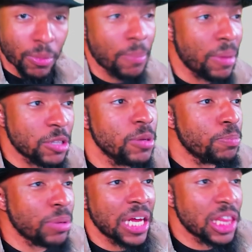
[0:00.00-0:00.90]
That makes me
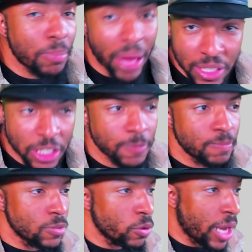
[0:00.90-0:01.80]
play the best.
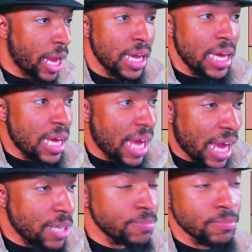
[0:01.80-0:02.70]
Okay, and